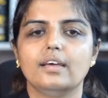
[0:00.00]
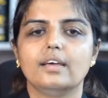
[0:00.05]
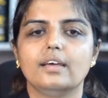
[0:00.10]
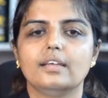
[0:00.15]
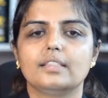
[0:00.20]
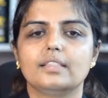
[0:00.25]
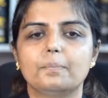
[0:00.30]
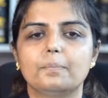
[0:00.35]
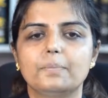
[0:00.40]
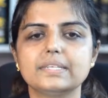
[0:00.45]

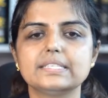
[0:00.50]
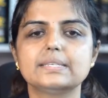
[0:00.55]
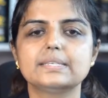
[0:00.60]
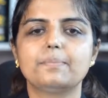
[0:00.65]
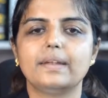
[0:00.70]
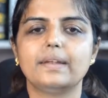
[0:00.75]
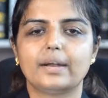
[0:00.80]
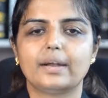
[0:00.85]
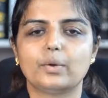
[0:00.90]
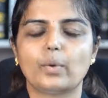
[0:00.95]
The principal
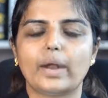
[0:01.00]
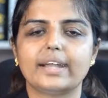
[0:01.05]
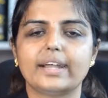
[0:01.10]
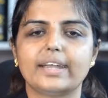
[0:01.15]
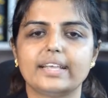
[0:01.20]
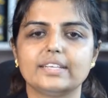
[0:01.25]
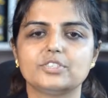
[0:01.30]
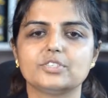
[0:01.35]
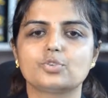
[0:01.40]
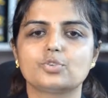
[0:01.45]

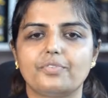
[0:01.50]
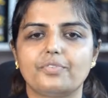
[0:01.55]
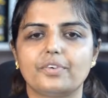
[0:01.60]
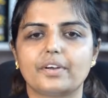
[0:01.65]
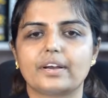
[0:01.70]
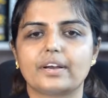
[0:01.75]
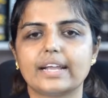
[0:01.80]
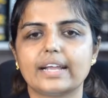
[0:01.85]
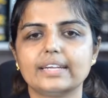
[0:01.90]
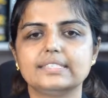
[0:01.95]
advantages of a
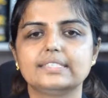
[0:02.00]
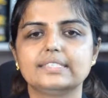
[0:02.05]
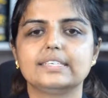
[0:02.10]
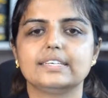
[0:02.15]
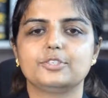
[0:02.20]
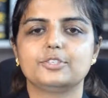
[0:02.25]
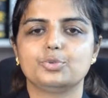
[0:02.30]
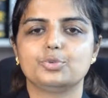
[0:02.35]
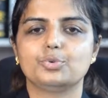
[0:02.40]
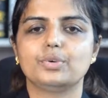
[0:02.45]
rights
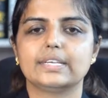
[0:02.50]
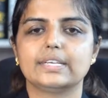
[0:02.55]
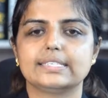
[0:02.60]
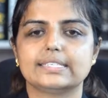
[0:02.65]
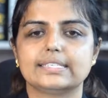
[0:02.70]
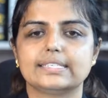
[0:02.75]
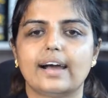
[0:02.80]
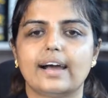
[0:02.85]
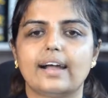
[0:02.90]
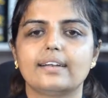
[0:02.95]
issue is
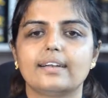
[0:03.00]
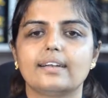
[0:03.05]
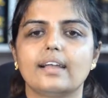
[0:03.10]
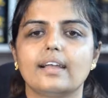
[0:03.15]
that